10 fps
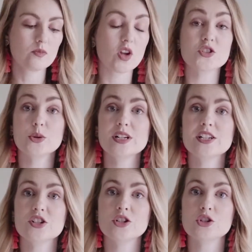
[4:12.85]
So in
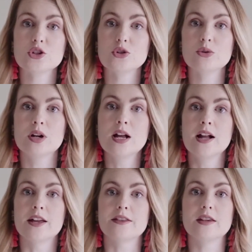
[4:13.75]
addition to
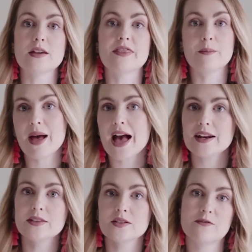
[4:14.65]
the matte
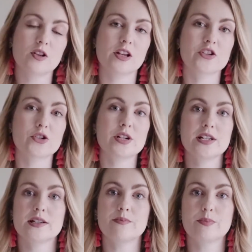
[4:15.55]
and different luxury